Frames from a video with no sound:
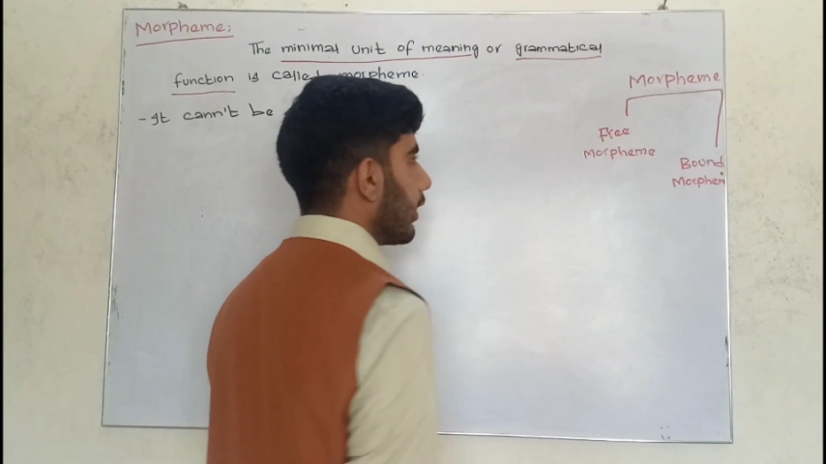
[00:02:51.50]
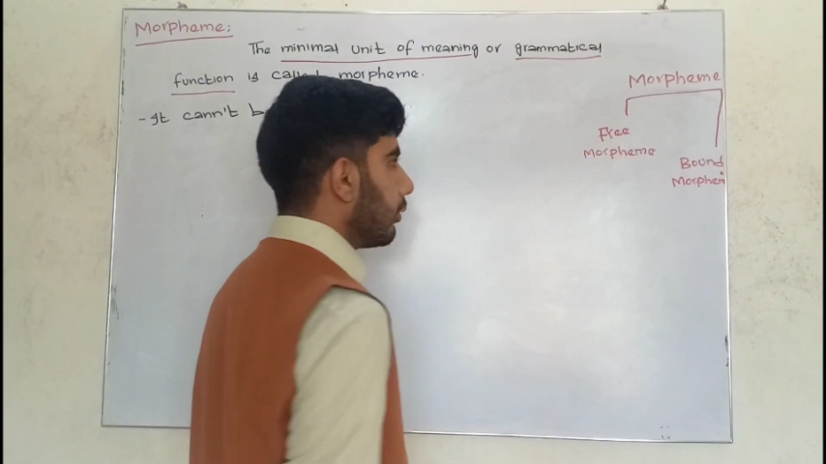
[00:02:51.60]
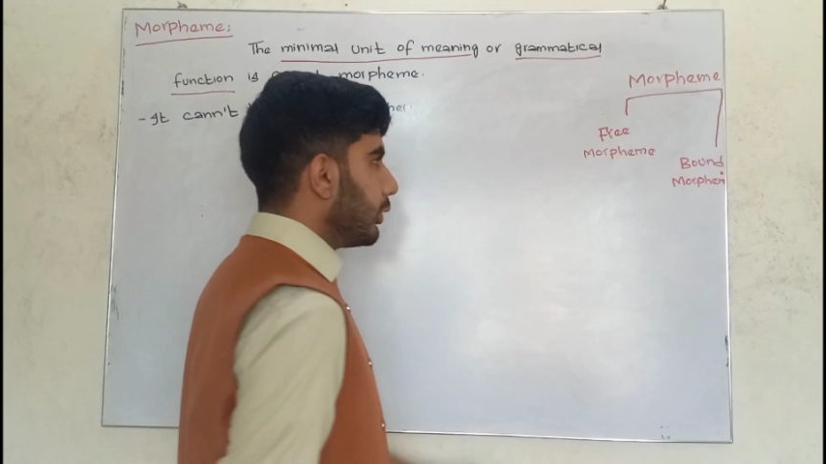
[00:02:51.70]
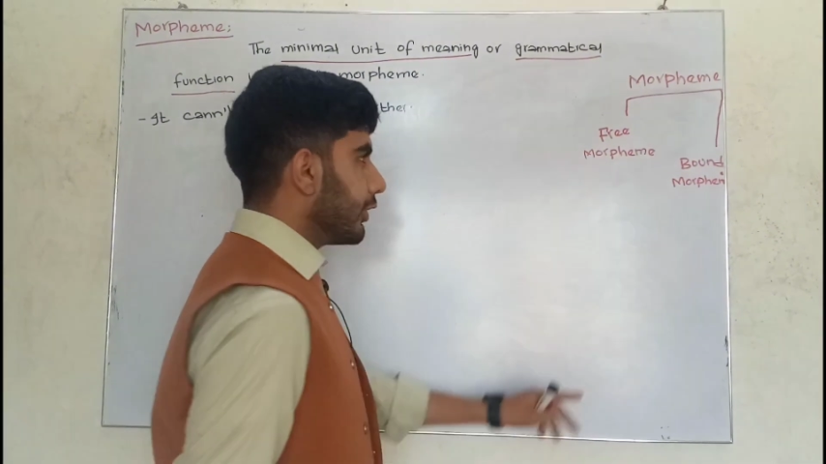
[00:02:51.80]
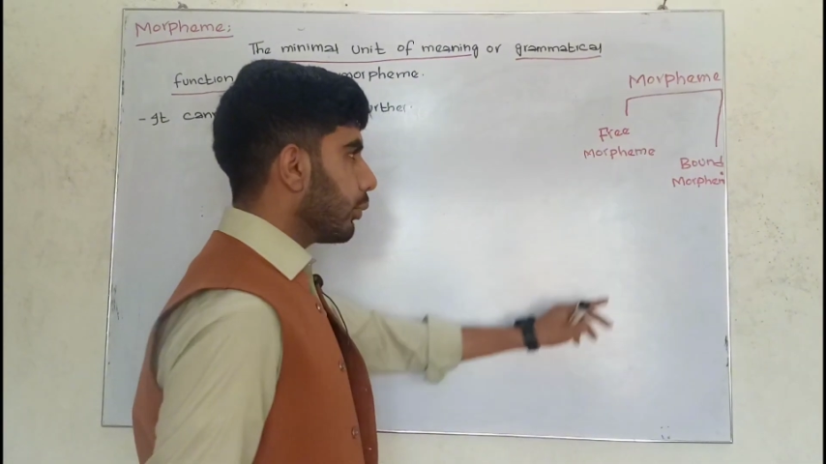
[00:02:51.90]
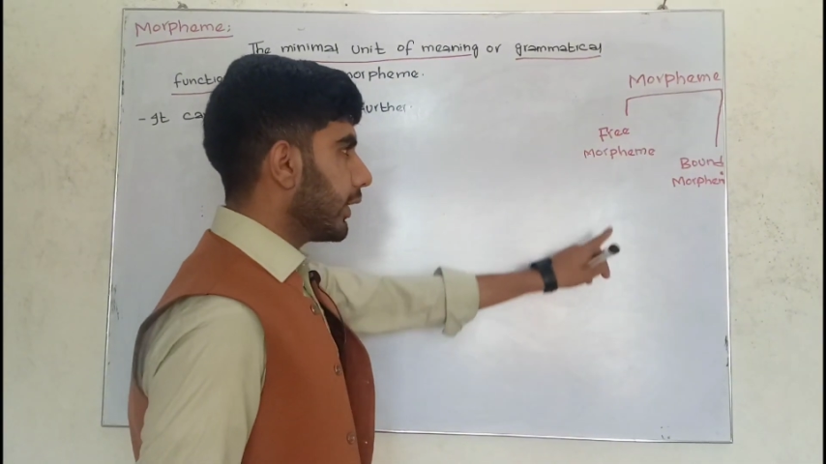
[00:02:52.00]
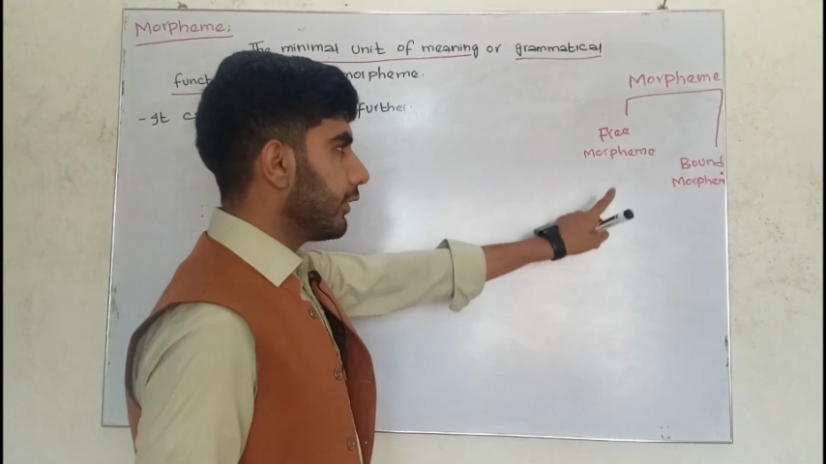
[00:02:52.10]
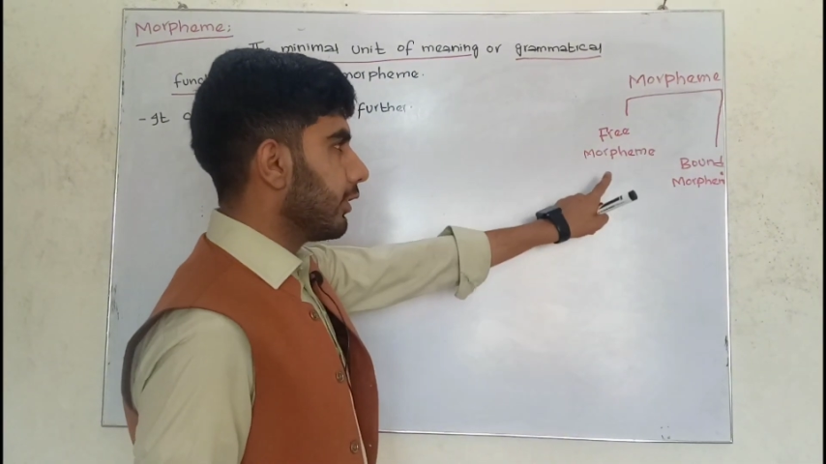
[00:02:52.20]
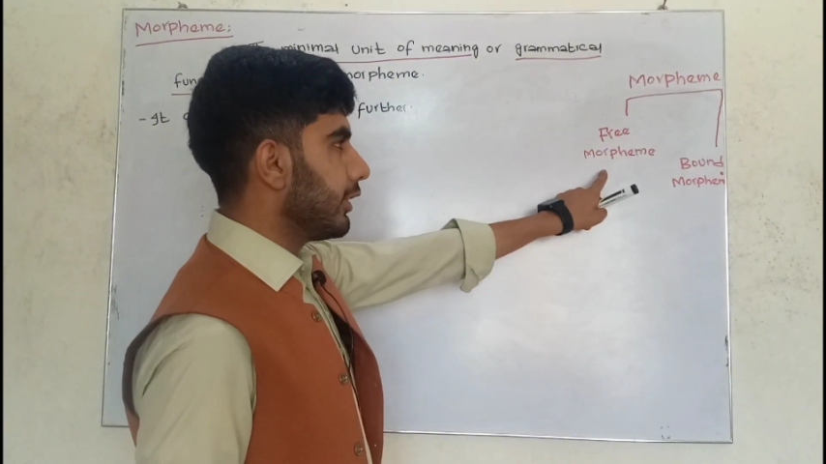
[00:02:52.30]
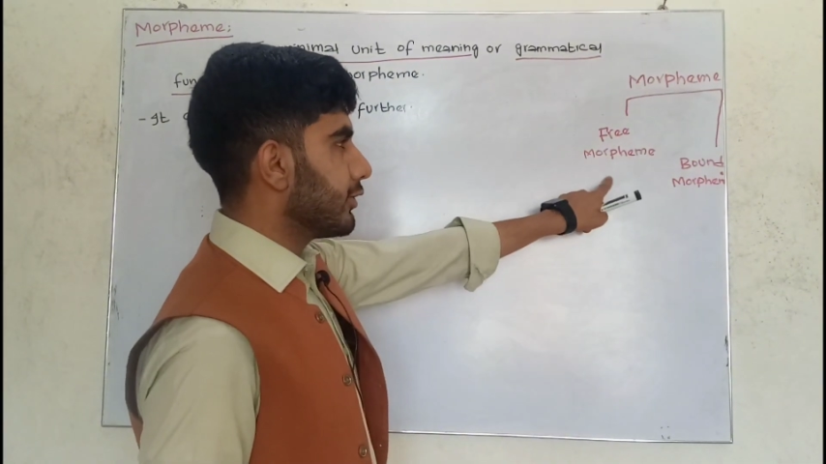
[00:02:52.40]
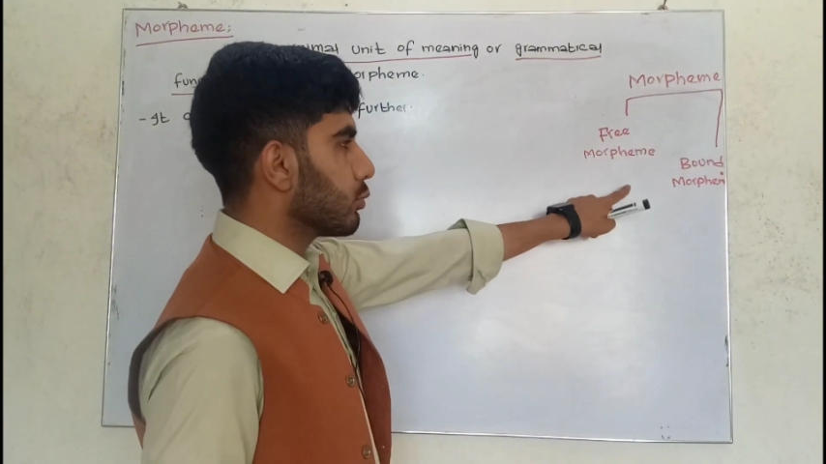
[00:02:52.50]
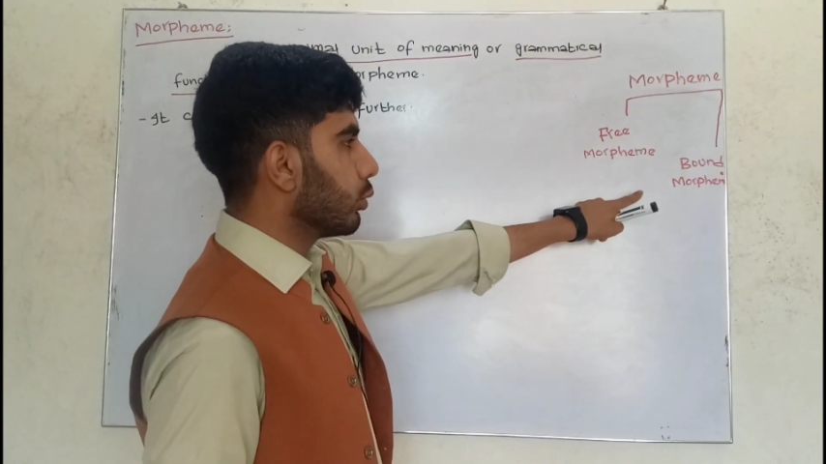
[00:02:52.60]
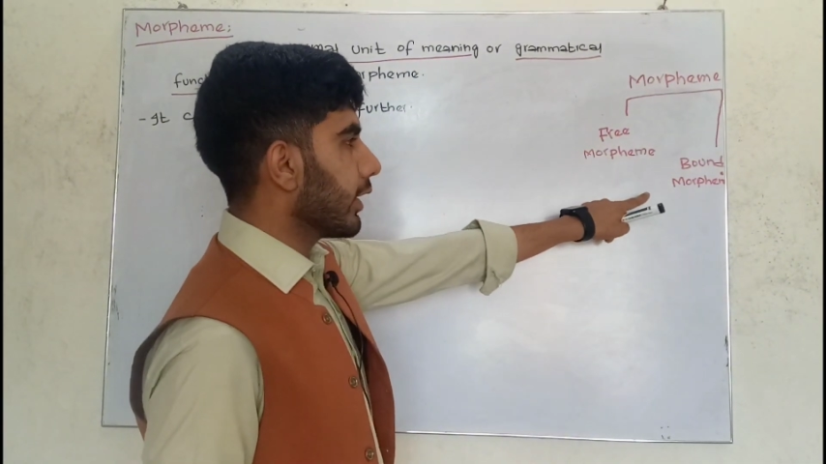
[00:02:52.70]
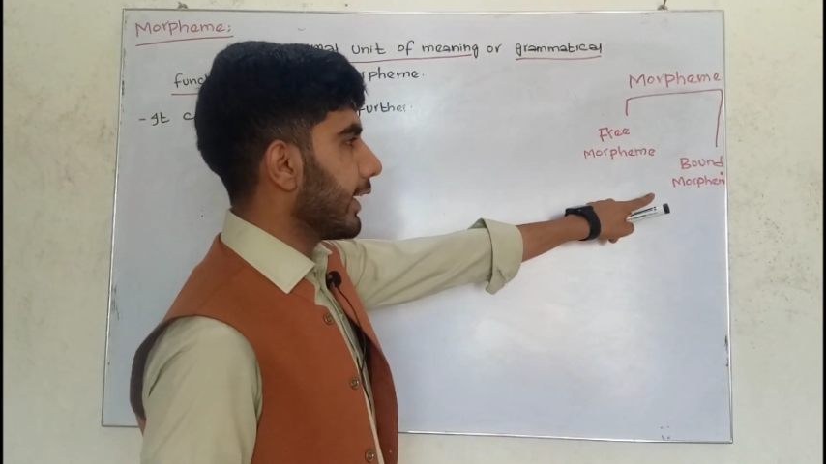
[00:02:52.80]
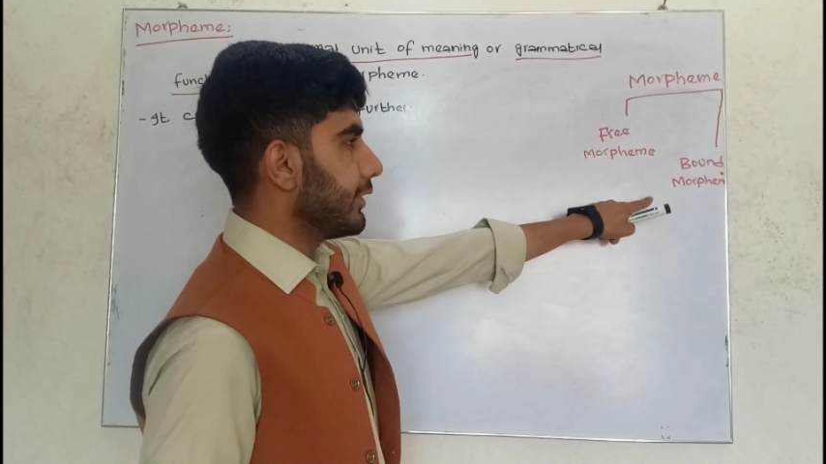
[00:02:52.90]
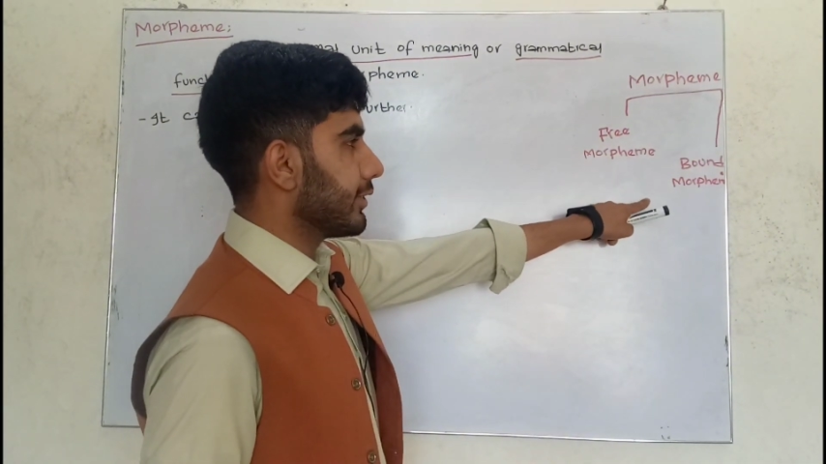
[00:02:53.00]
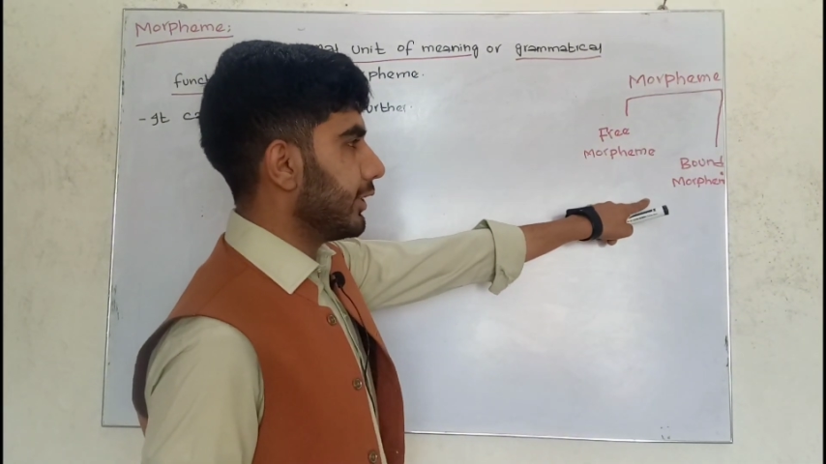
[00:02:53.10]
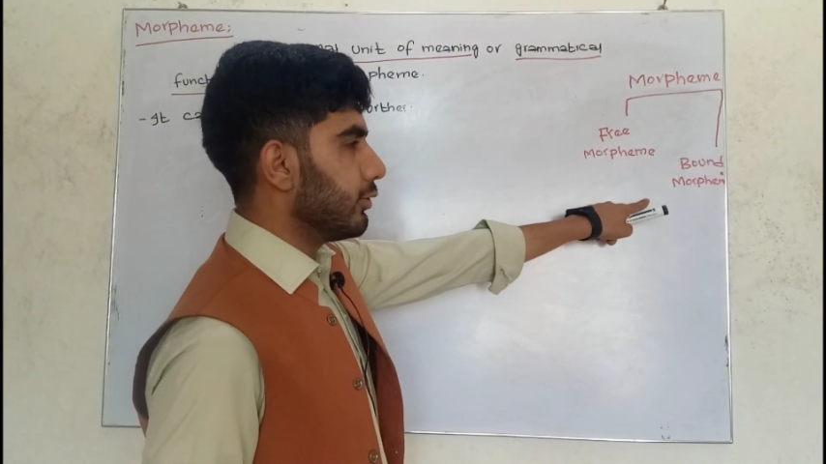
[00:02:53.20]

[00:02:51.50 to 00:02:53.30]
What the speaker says: Further, we divided these two kinds